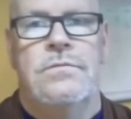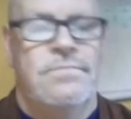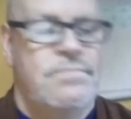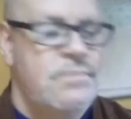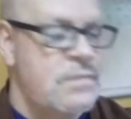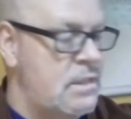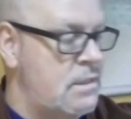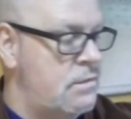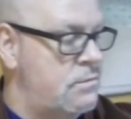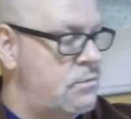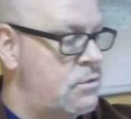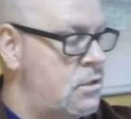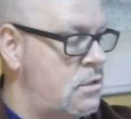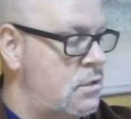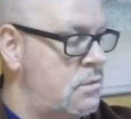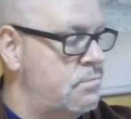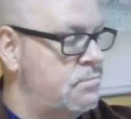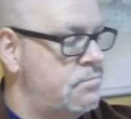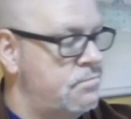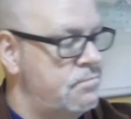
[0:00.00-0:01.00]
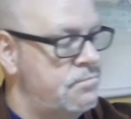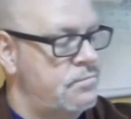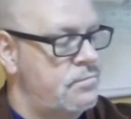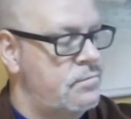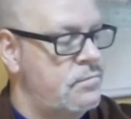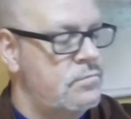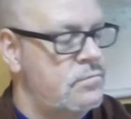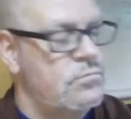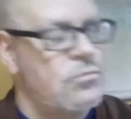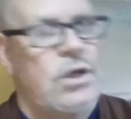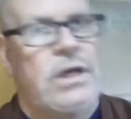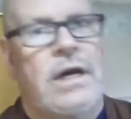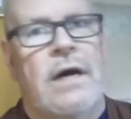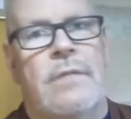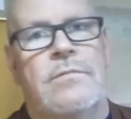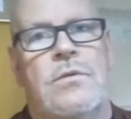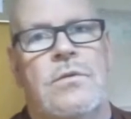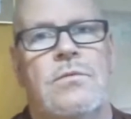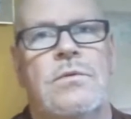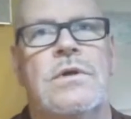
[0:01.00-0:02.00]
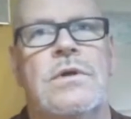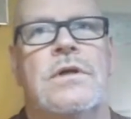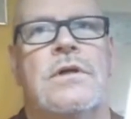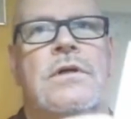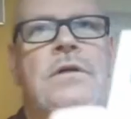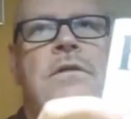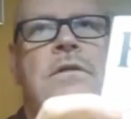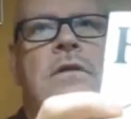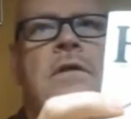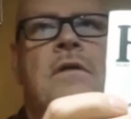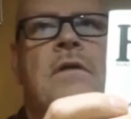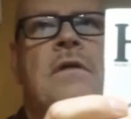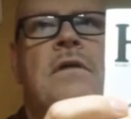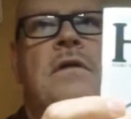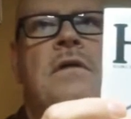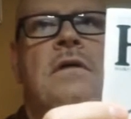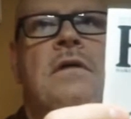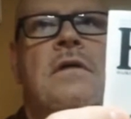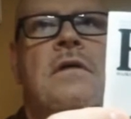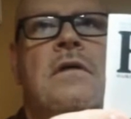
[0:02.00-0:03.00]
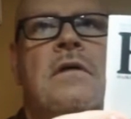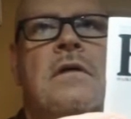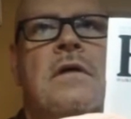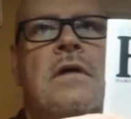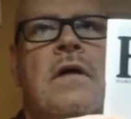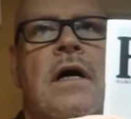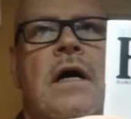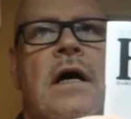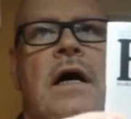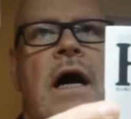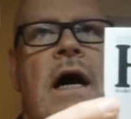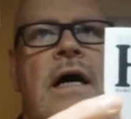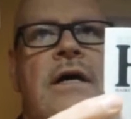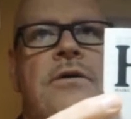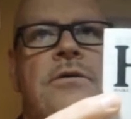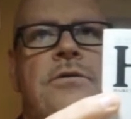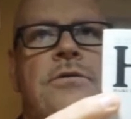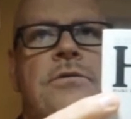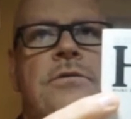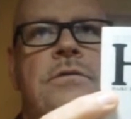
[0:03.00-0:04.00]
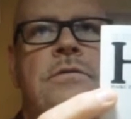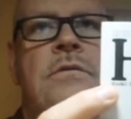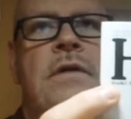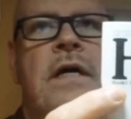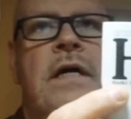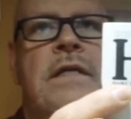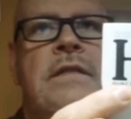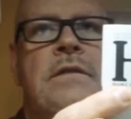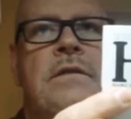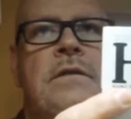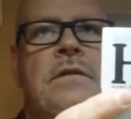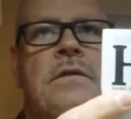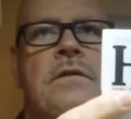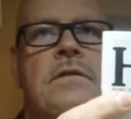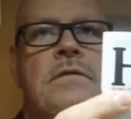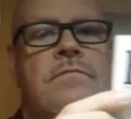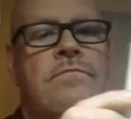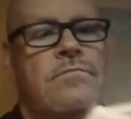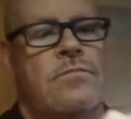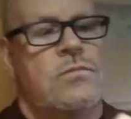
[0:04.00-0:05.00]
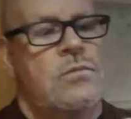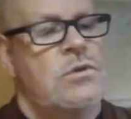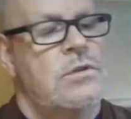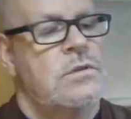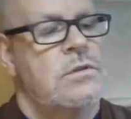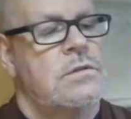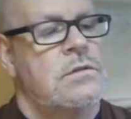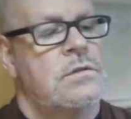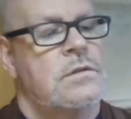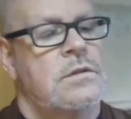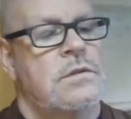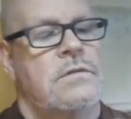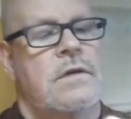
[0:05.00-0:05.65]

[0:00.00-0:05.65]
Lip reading: I'm going to bring up the word haiku, right? Right